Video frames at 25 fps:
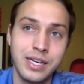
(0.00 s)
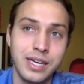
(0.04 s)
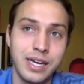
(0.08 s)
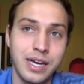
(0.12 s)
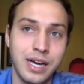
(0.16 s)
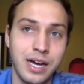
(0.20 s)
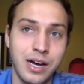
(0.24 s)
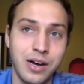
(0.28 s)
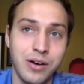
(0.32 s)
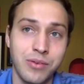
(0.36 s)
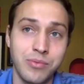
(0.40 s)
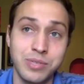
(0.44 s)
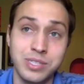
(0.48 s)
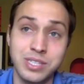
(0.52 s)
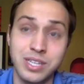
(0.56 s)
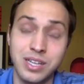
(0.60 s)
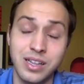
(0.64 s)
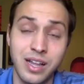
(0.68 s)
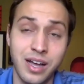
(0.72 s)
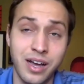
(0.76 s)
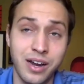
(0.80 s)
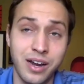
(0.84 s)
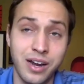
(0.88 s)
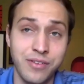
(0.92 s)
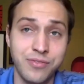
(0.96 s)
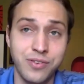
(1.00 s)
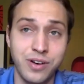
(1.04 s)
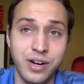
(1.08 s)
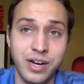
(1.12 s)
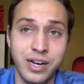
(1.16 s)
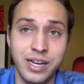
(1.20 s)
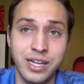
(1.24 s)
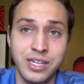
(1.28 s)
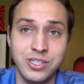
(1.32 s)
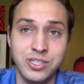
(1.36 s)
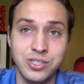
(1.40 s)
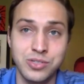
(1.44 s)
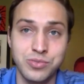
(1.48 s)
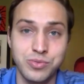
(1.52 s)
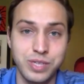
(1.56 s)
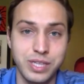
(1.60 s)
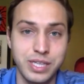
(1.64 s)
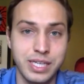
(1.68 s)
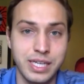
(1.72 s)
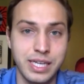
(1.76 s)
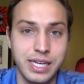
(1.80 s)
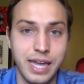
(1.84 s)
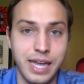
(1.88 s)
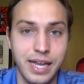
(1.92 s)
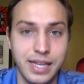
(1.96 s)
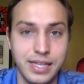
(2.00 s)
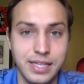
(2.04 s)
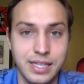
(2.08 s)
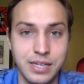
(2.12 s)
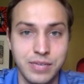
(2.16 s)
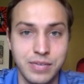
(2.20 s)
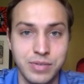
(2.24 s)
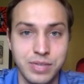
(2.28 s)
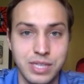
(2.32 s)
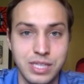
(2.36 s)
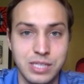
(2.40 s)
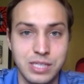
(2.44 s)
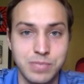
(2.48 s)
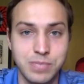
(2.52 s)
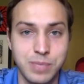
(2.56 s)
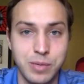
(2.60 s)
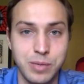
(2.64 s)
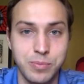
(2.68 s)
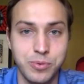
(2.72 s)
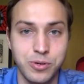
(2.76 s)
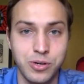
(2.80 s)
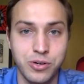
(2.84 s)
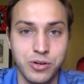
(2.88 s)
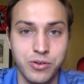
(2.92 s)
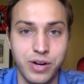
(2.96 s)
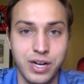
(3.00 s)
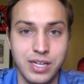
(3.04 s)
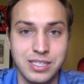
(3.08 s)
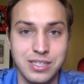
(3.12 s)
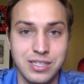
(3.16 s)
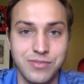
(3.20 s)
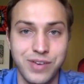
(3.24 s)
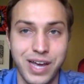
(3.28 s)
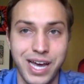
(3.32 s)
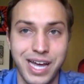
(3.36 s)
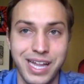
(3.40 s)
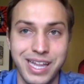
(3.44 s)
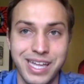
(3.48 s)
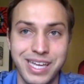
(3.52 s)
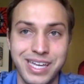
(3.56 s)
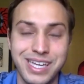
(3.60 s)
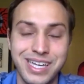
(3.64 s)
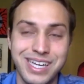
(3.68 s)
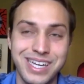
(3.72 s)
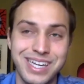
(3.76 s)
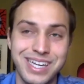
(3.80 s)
uh, was a lot of fun and just really connecting with these people across the valley.